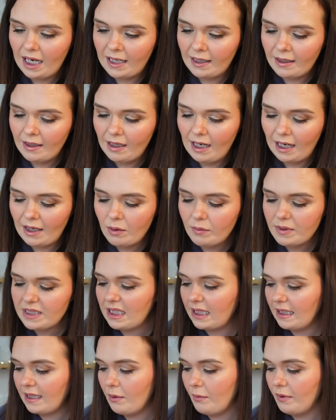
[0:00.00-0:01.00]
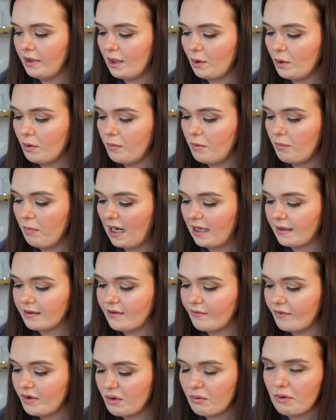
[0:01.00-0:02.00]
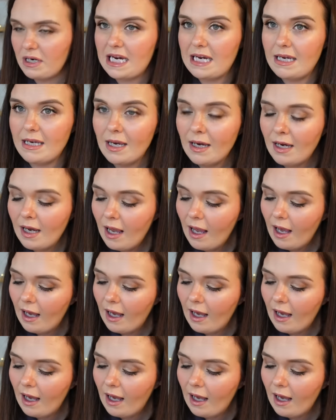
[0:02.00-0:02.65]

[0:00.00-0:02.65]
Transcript: and I always like it when they come in packs of three